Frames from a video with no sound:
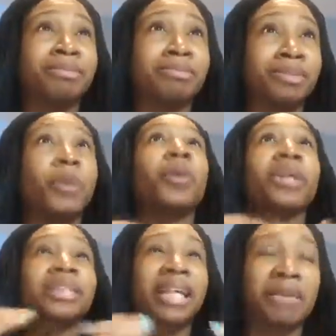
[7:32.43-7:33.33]

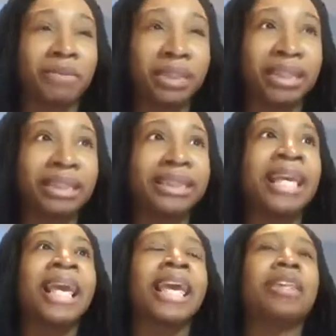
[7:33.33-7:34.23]
work is effortless,
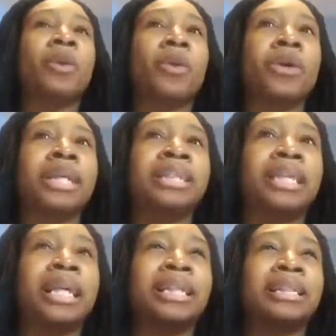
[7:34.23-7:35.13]
and the work is
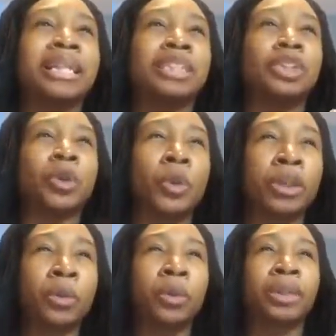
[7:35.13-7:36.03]
a
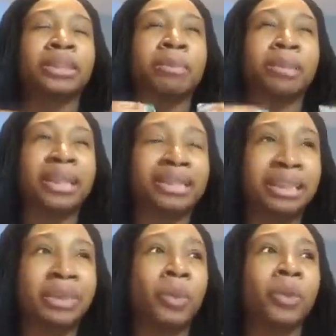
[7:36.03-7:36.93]
joy. The work is a
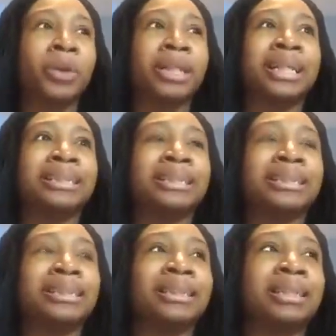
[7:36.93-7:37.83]
blessing. The work
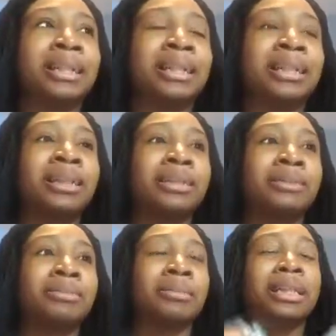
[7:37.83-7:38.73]
isn't
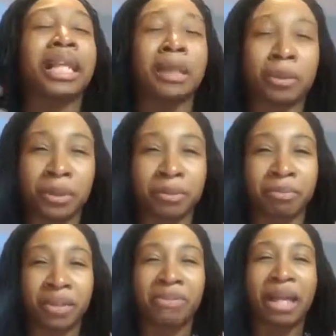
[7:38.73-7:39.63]
labor,
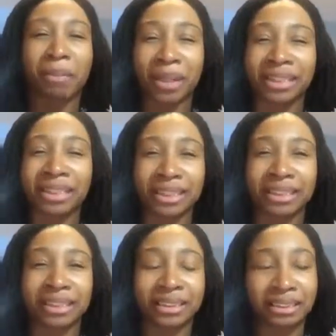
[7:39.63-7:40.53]
if that makes any
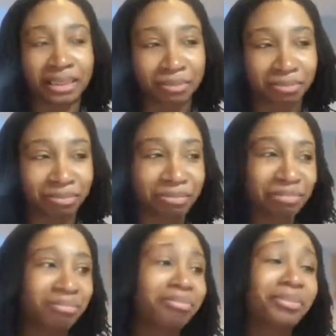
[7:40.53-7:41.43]
sense.
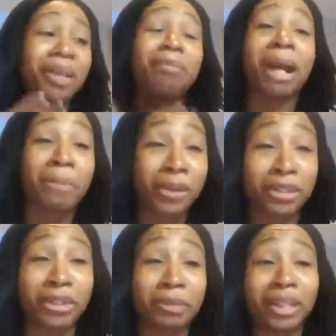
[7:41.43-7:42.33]
My
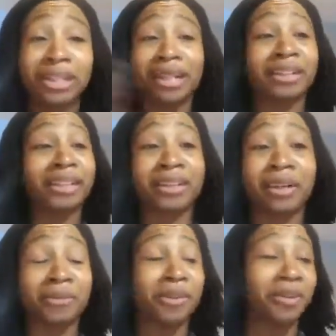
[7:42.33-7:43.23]
personal opinion, I could get
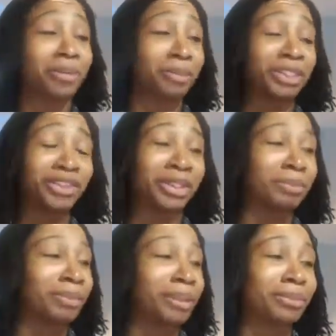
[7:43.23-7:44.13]
all wrong, but
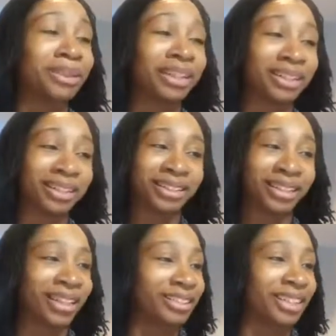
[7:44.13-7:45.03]
I'm studying as
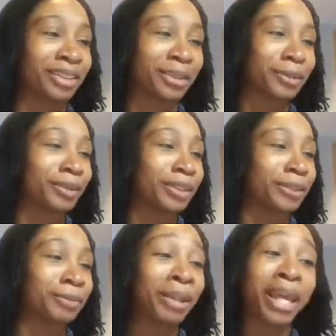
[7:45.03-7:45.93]
I go.
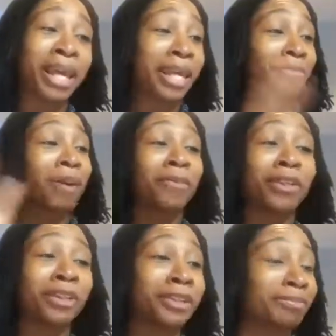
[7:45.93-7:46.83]
So if I'm
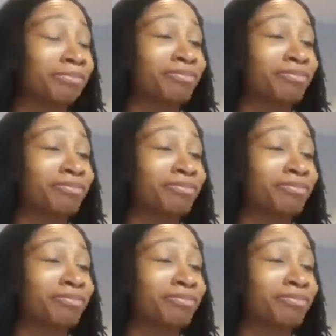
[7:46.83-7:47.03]
wrong,